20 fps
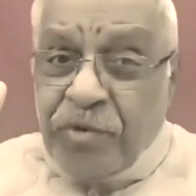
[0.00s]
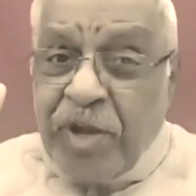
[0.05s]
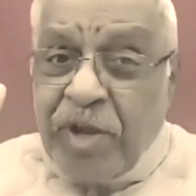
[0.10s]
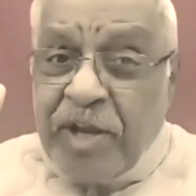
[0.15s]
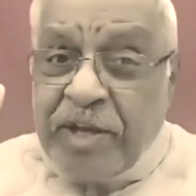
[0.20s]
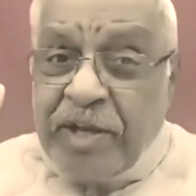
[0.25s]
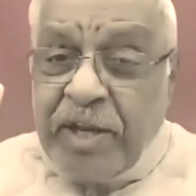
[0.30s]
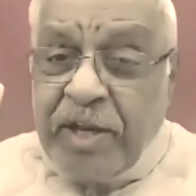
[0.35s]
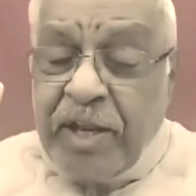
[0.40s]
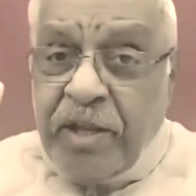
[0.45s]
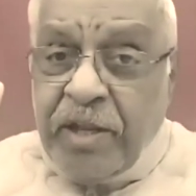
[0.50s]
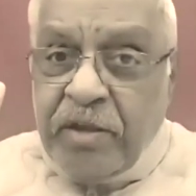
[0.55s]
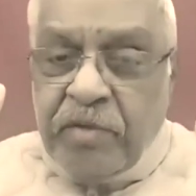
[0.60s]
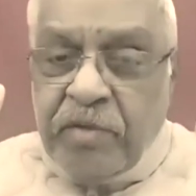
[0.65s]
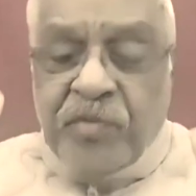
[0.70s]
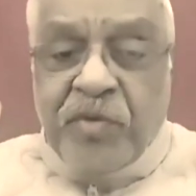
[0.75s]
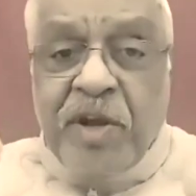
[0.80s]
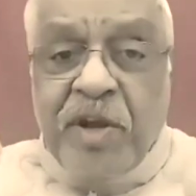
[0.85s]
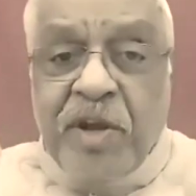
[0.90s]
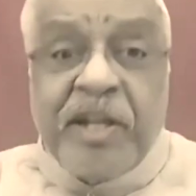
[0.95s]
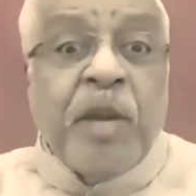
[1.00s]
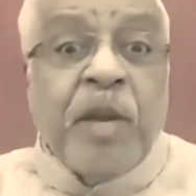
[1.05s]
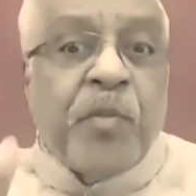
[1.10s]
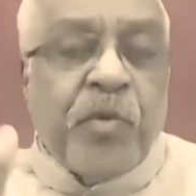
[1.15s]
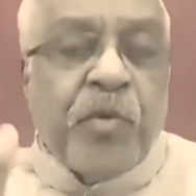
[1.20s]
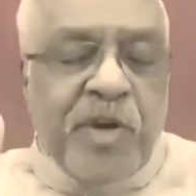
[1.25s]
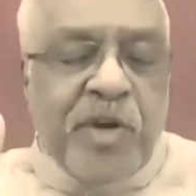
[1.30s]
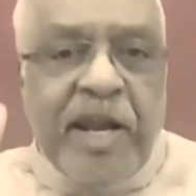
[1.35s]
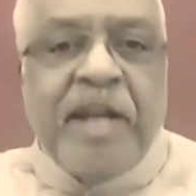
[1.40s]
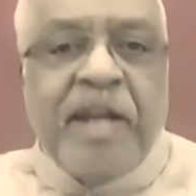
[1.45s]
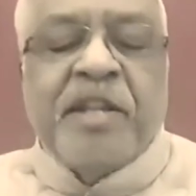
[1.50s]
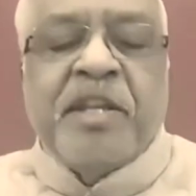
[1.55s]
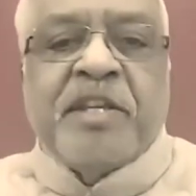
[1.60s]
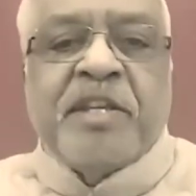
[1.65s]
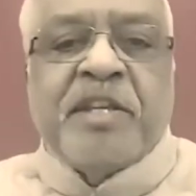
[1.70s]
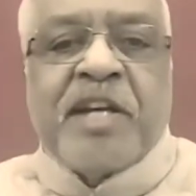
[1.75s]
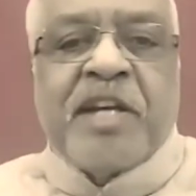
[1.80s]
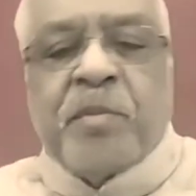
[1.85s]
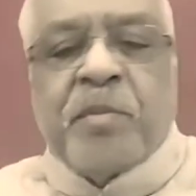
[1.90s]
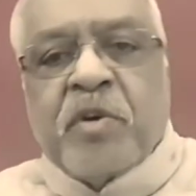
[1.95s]
Do you agree? If you agree, put A in
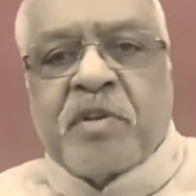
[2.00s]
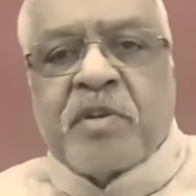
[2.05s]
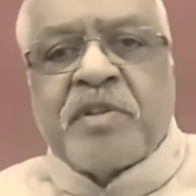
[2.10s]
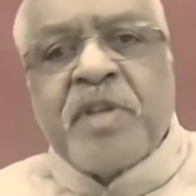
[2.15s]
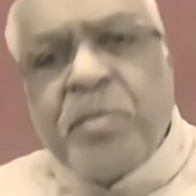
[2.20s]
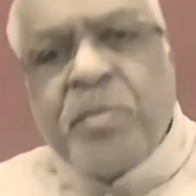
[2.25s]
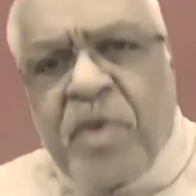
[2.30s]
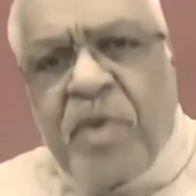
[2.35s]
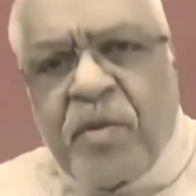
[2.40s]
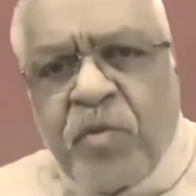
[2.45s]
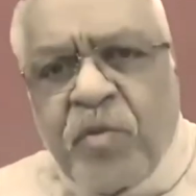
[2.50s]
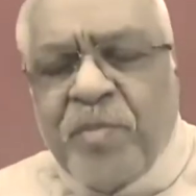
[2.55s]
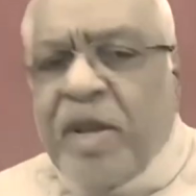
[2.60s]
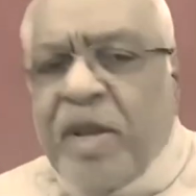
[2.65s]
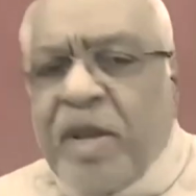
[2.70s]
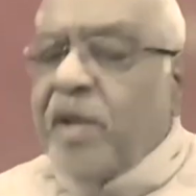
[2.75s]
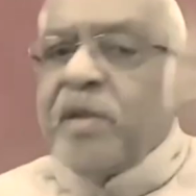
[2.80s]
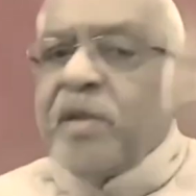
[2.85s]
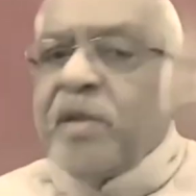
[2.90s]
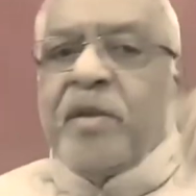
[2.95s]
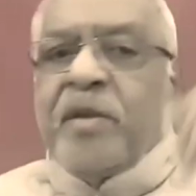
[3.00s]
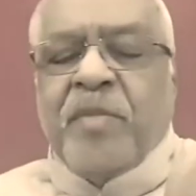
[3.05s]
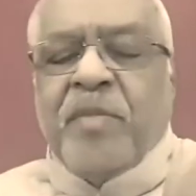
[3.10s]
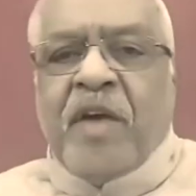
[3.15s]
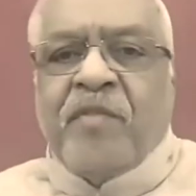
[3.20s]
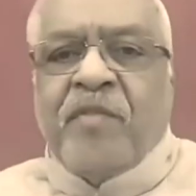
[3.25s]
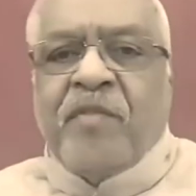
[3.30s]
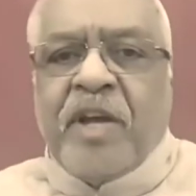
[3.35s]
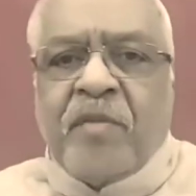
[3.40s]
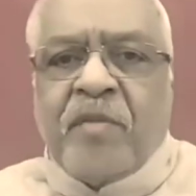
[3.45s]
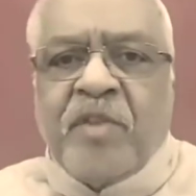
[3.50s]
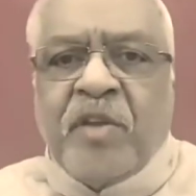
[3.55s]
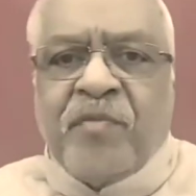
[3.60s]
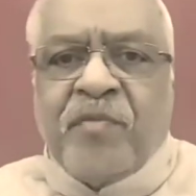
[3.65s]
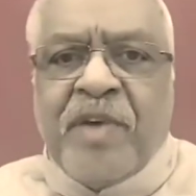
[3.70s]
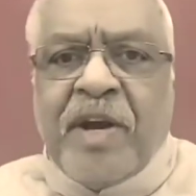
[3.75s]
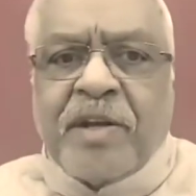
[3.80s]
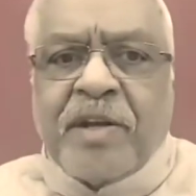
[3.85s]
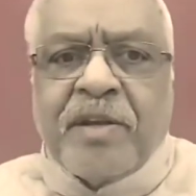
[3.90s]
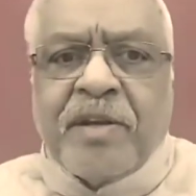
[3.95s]
the chat box. Some of you may be aware of the
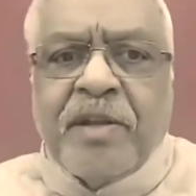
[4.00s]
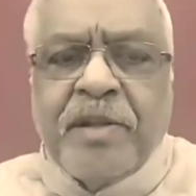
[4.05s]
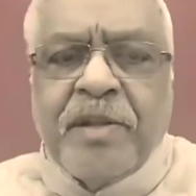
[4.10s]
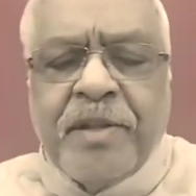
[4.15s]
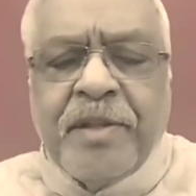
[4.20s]
fact.